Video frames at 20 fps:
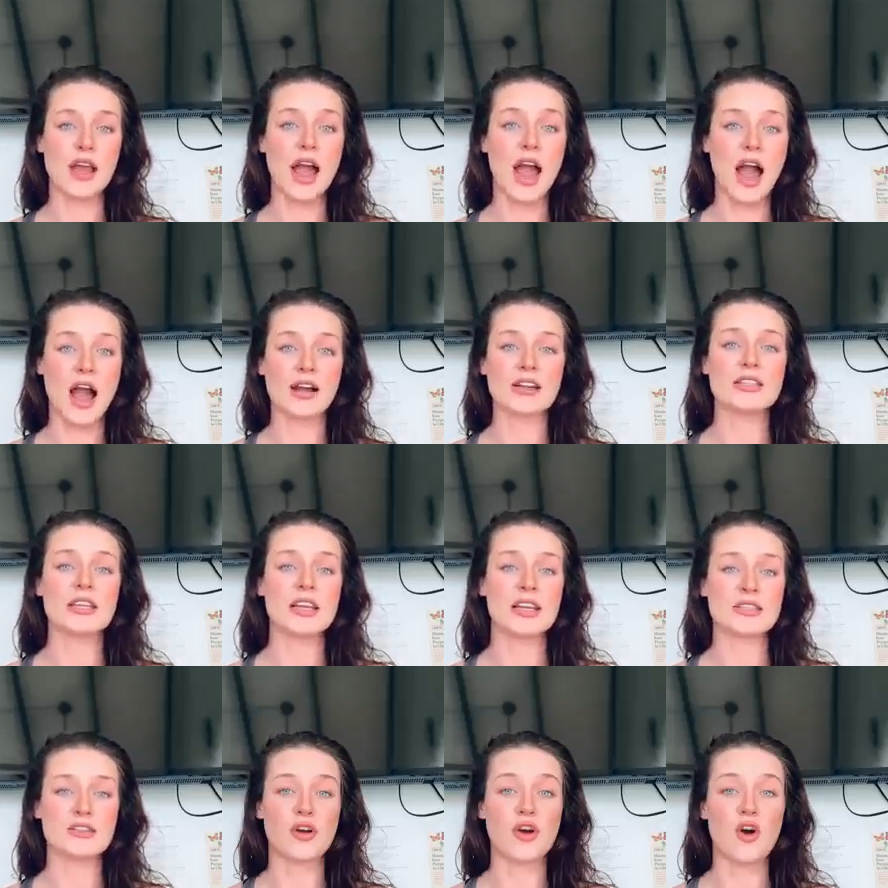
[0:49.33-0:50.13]

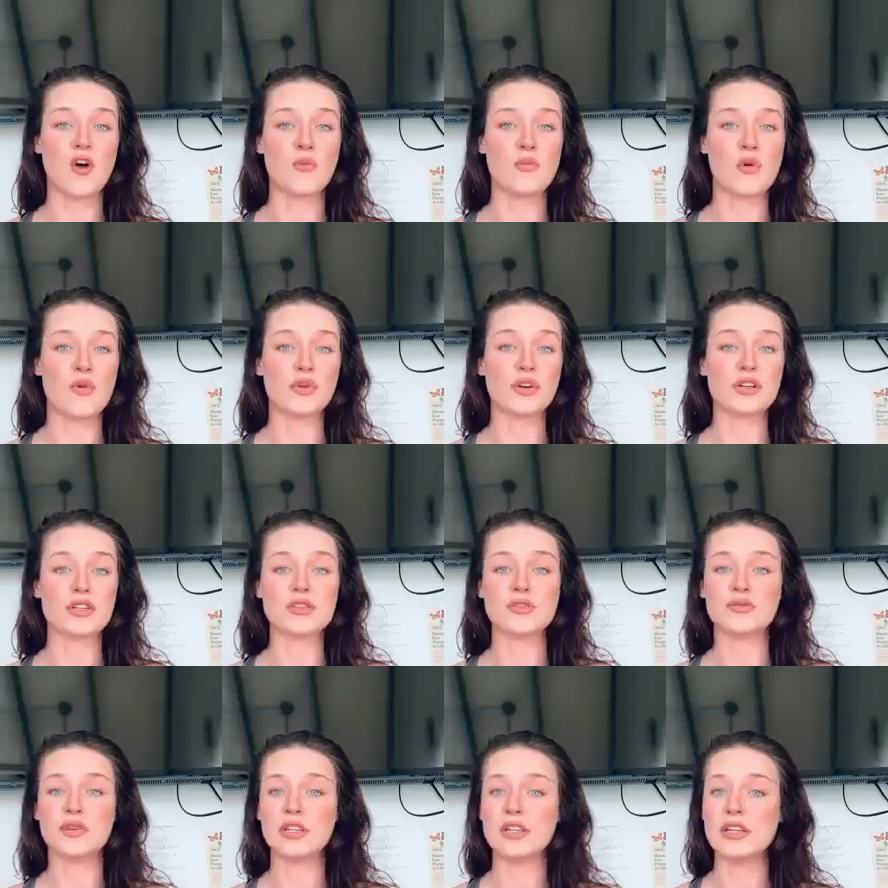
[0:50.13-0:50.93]
acting as a homeowner
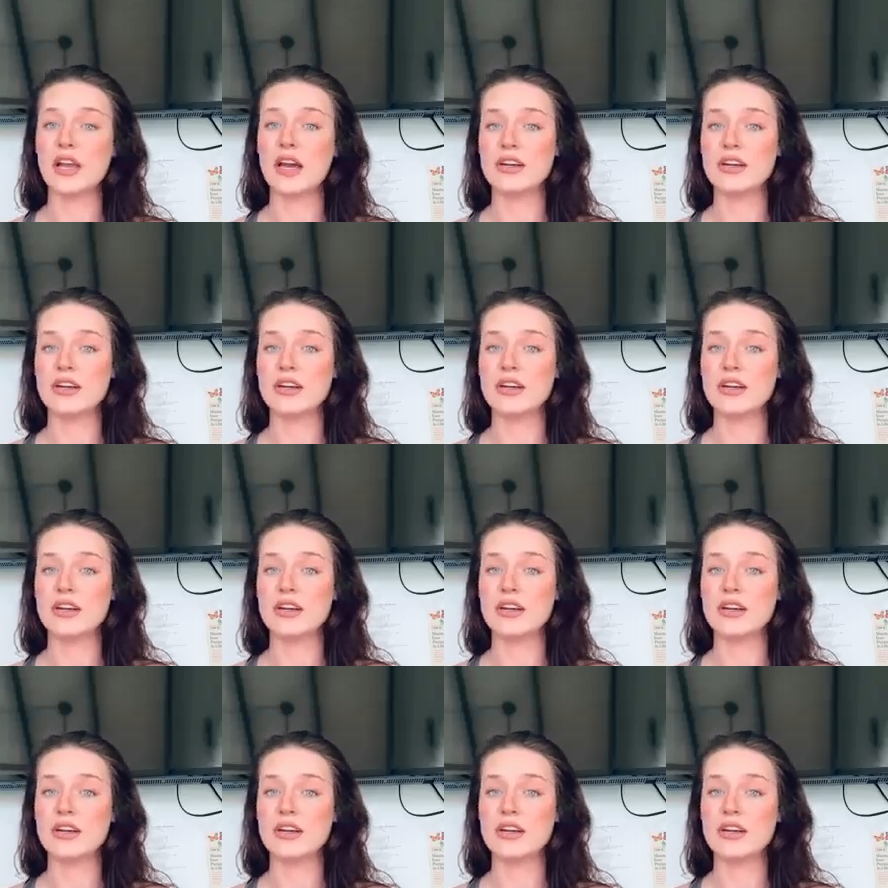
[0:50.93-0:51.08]
to really